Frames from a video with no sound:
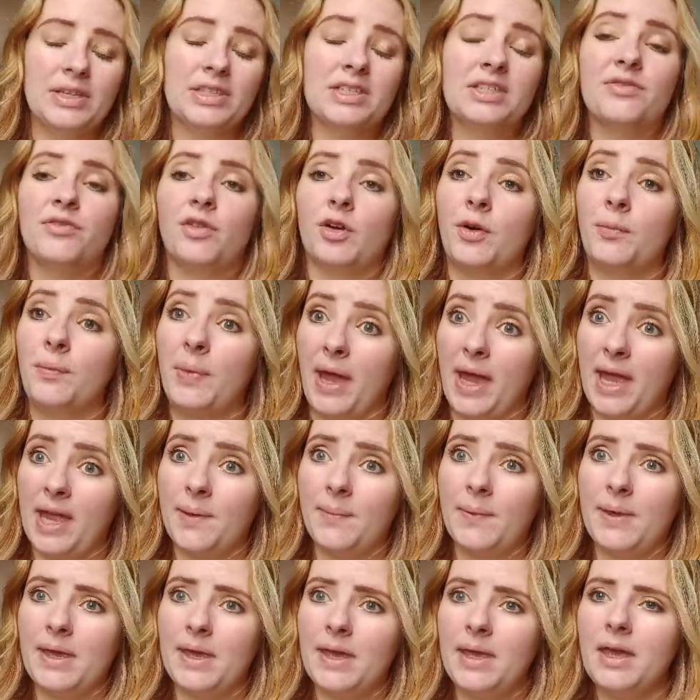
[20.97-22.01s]
is for
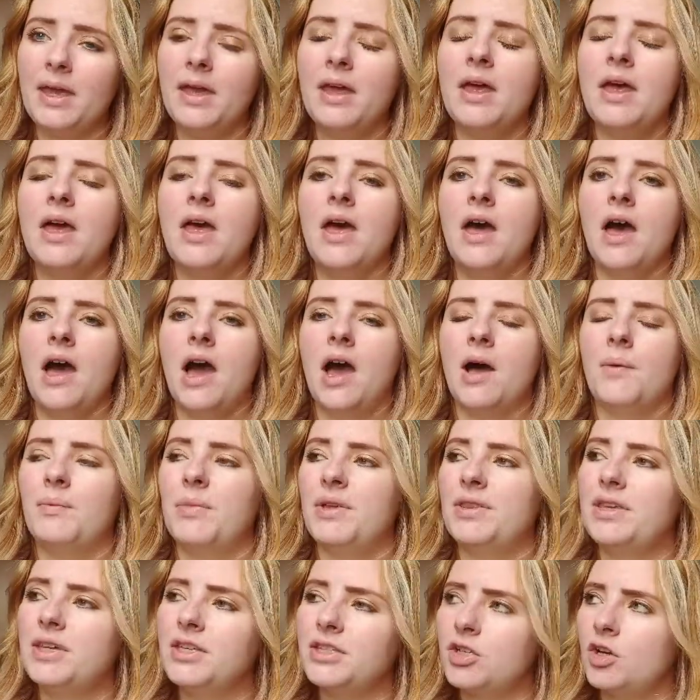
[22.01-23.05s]
baby,
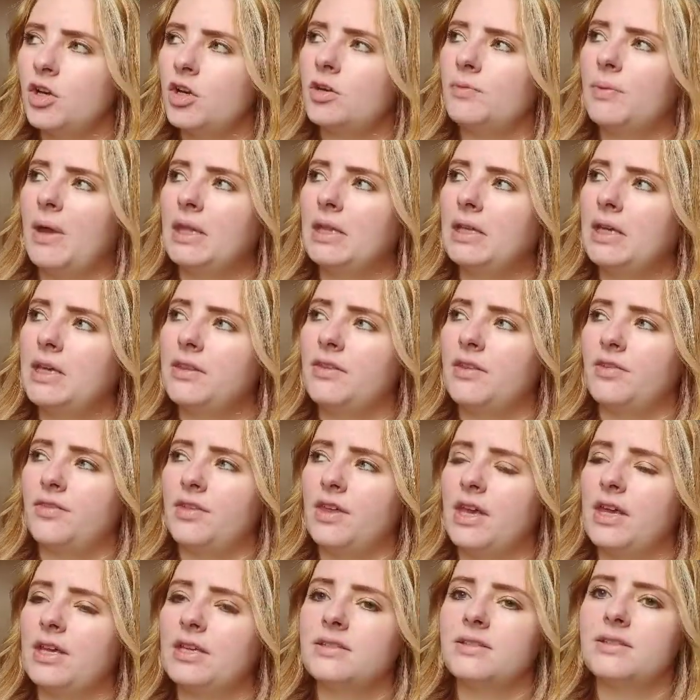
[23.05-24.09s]
but these are mainly the
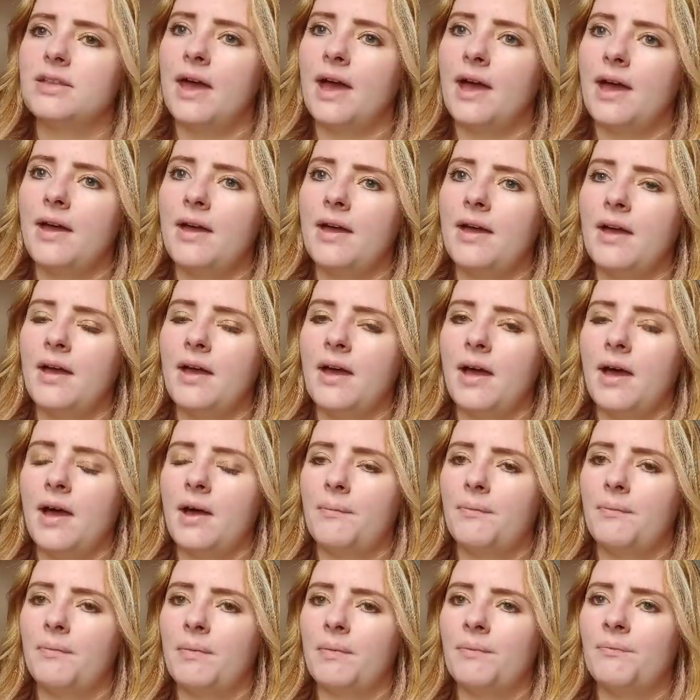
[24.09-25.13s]
things that
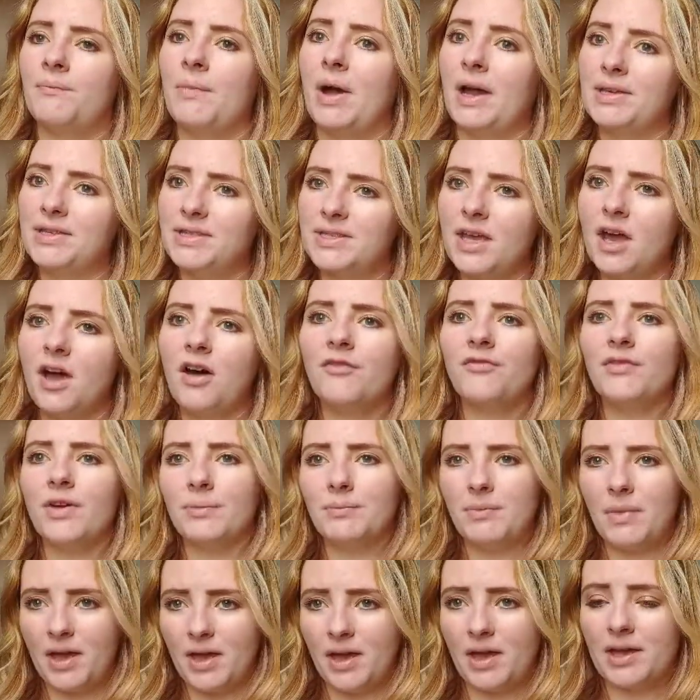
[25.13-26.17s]
myself
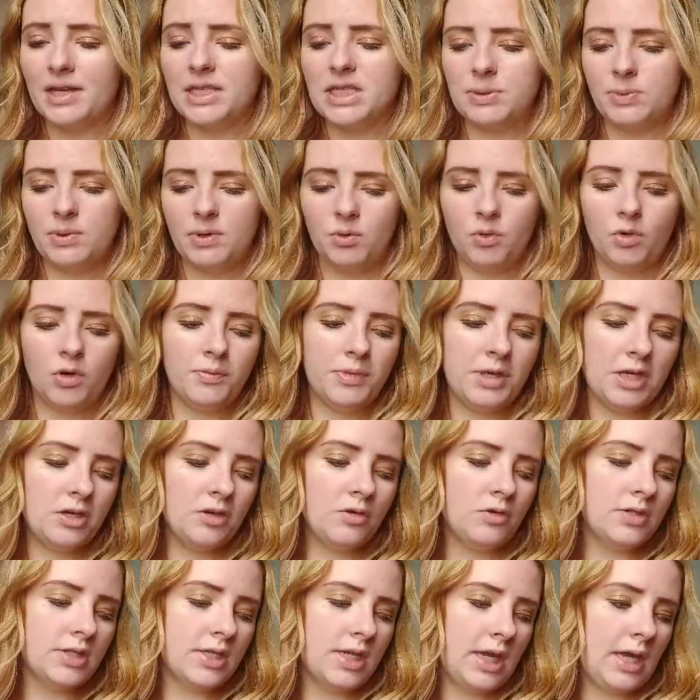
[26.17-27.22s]
and my husband will be
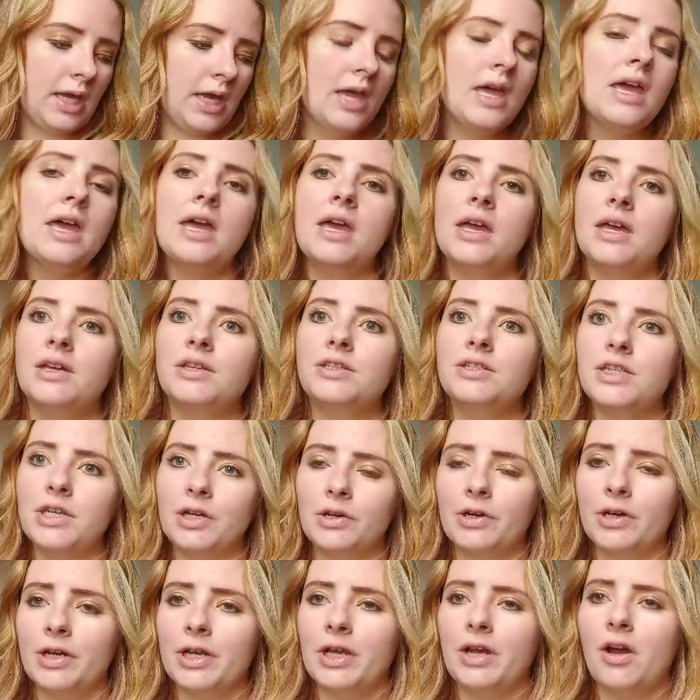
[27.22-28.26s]
using
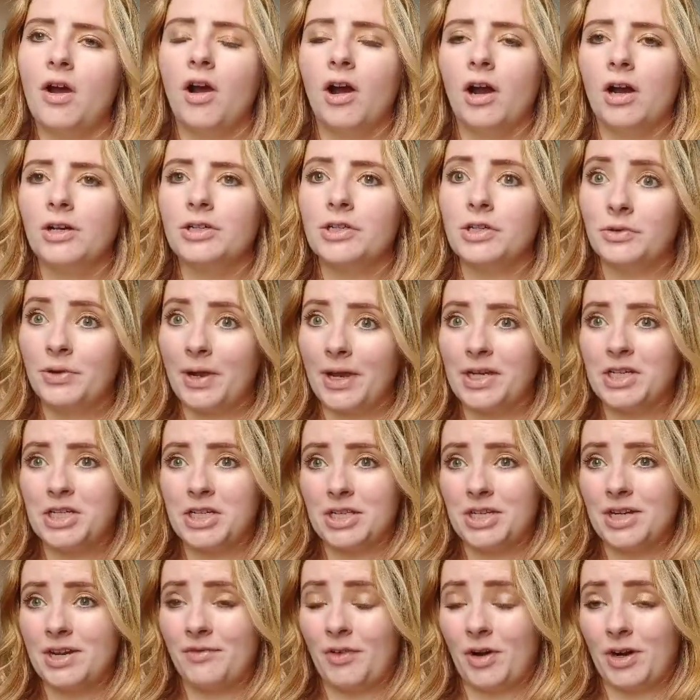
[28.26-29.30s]
during our
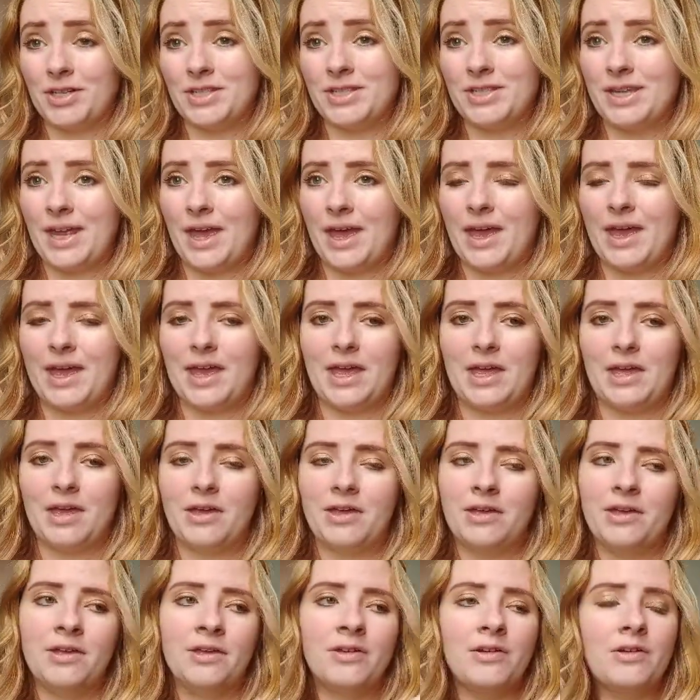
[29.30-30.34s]
duration of our stay
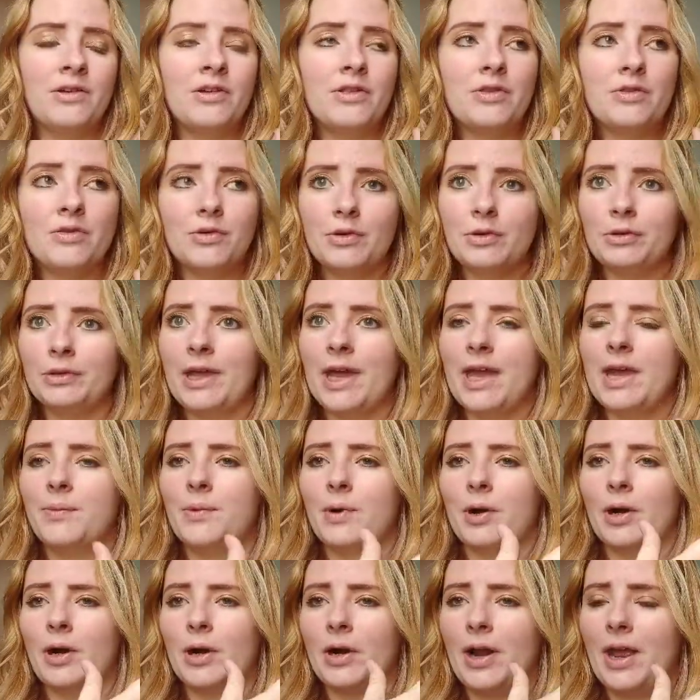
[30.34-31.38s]
through
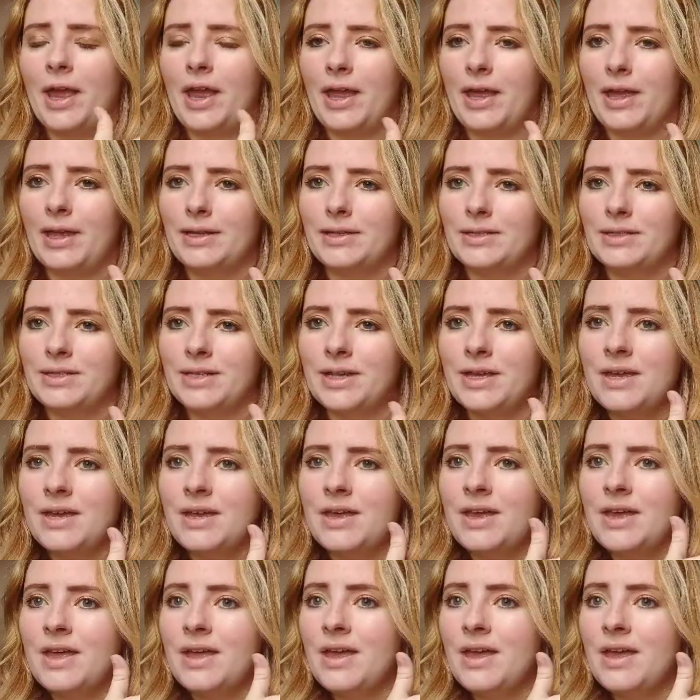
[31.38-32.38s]
labor and